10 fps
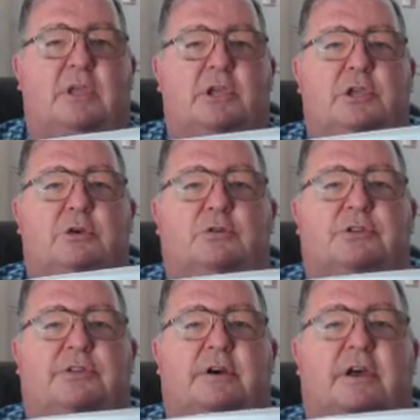
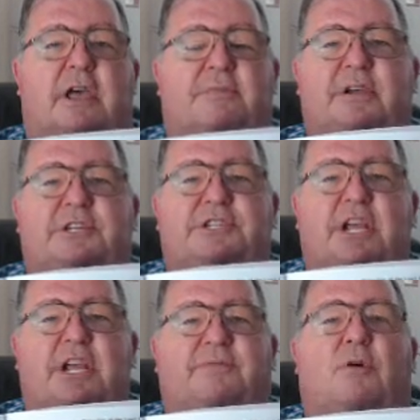use the
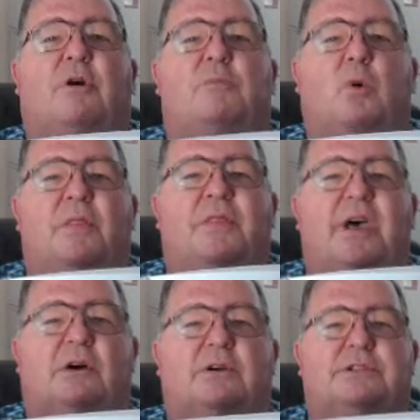FHA form
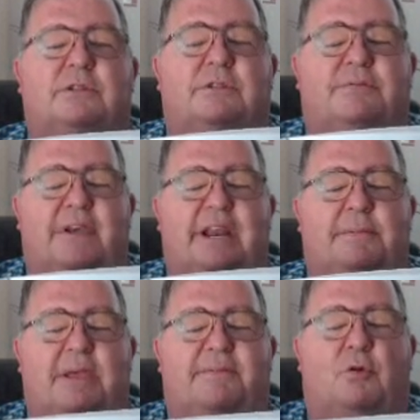1000, the Fannie
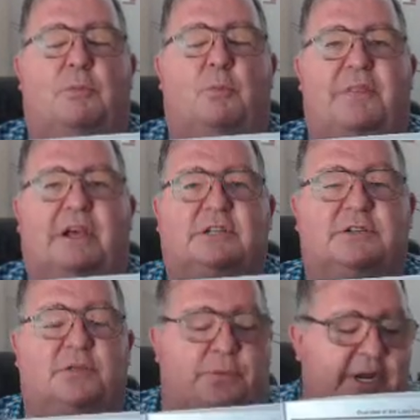Mae form
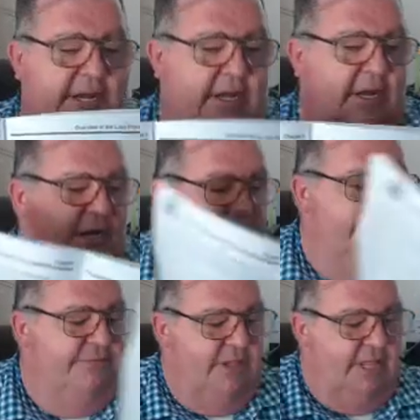1003 to
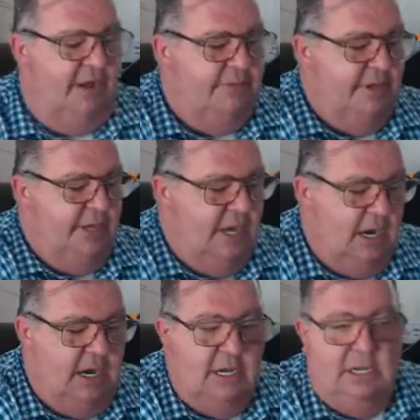fill out
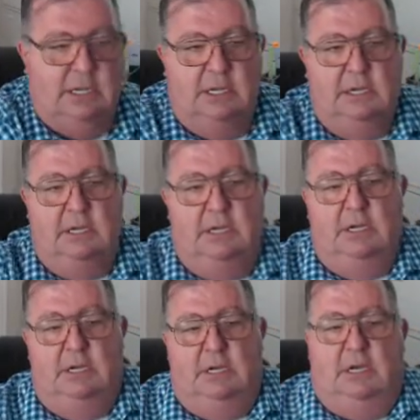the
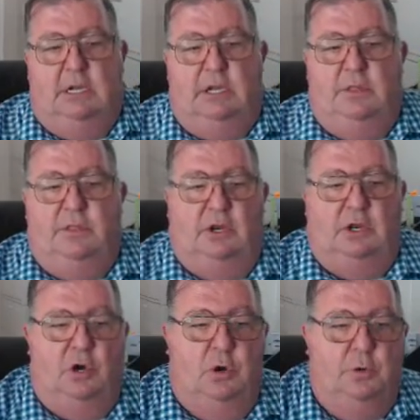
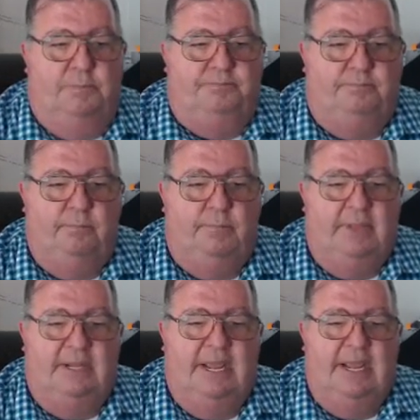loan,
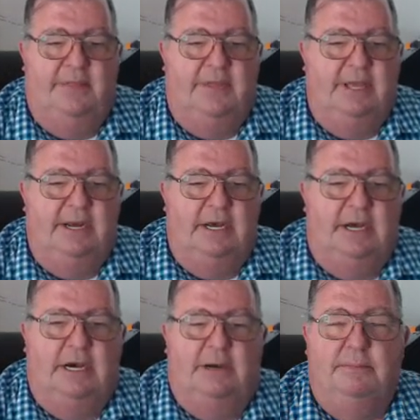and then
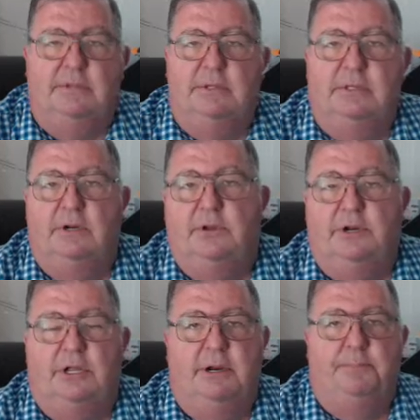
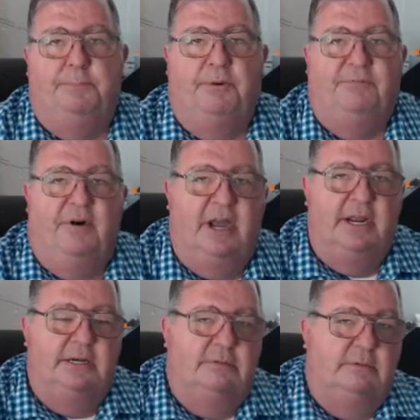you're going to
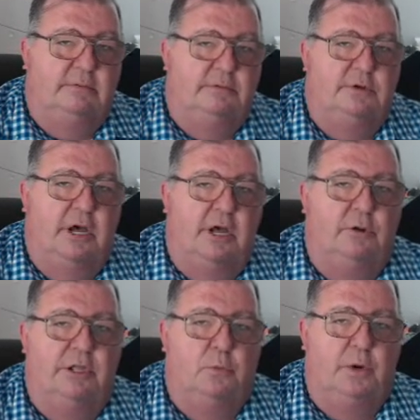provide not
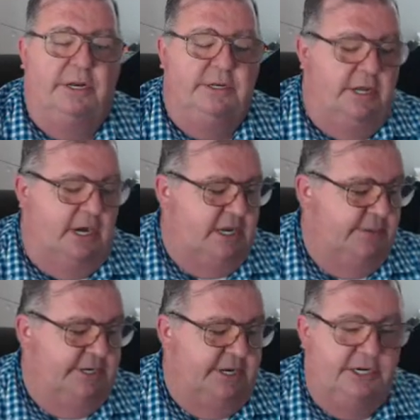only written
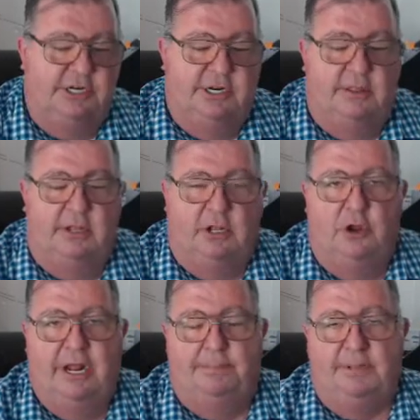documentation in the
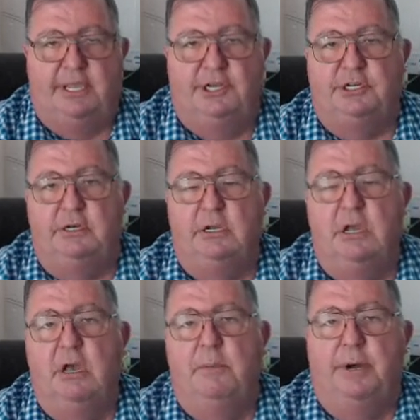loan application,
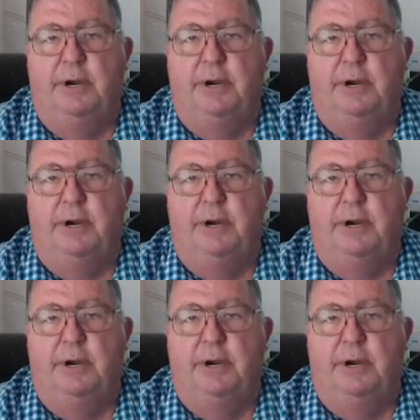but